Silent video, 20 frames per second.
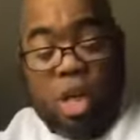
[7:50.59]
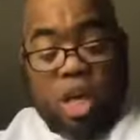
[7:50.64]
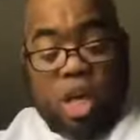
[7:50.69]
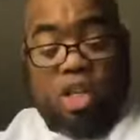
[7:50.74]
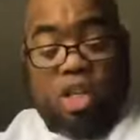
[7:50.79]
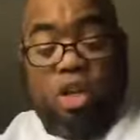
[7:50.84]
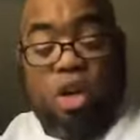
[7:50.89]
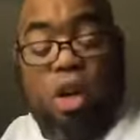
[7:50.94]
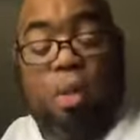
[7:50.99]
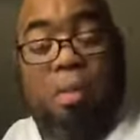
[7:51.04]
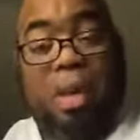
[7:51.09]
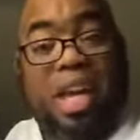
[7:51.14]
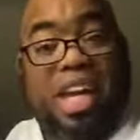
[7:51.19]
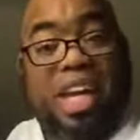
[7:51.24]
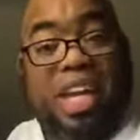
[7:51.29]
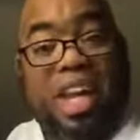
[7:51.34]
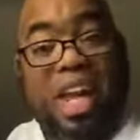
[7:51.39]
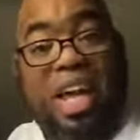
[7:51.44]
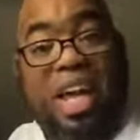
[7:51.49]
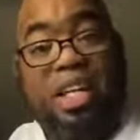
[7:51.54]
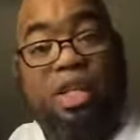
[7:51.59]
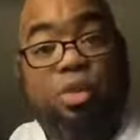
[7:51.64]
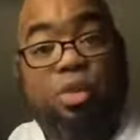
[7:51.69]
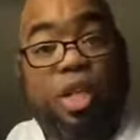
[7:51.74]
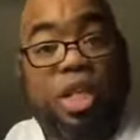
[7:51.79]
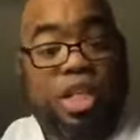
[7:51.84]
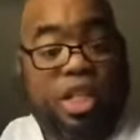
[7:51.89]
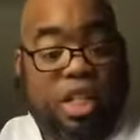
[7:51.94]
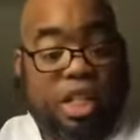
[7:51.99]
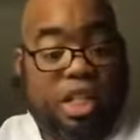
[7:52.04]
It's going to make a nice
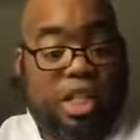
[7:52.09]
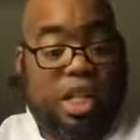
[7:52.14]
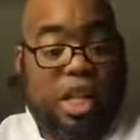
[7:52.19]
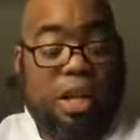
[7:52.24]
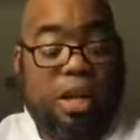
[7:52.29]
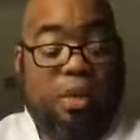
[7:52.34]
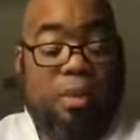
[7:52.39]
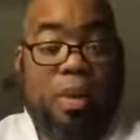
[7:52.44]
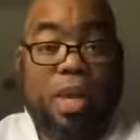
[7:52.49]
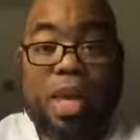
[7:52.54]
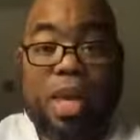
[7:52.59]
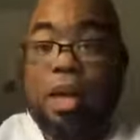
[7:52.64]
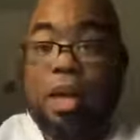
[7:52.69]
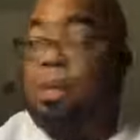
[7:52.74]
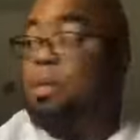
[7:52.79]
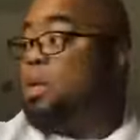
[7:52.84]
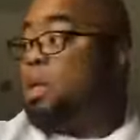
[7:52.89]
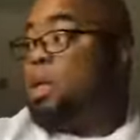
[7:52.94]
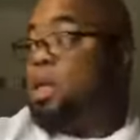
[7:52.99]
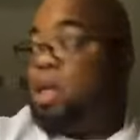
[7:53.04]
one that's going to set in the pan.